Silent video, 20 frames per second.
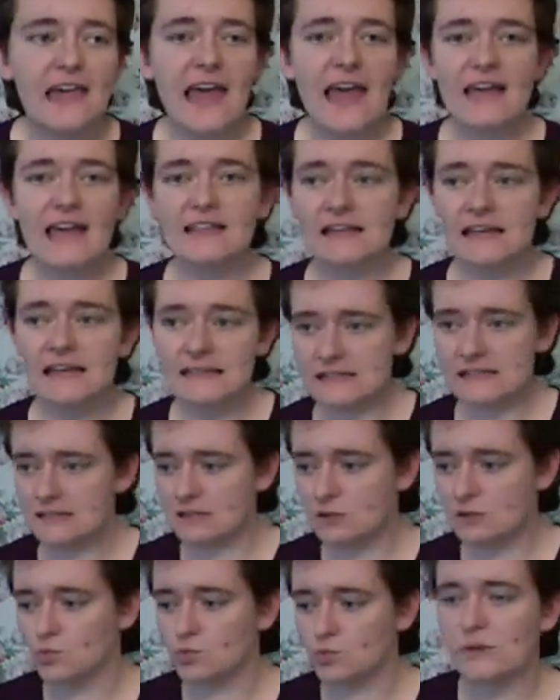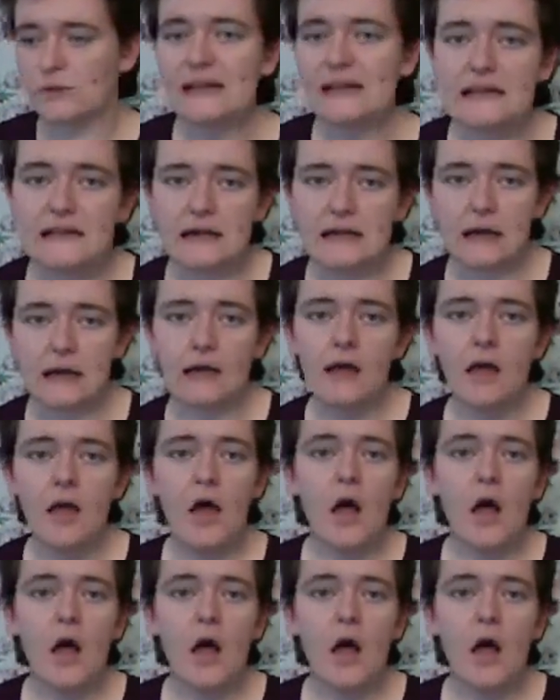They had like this arena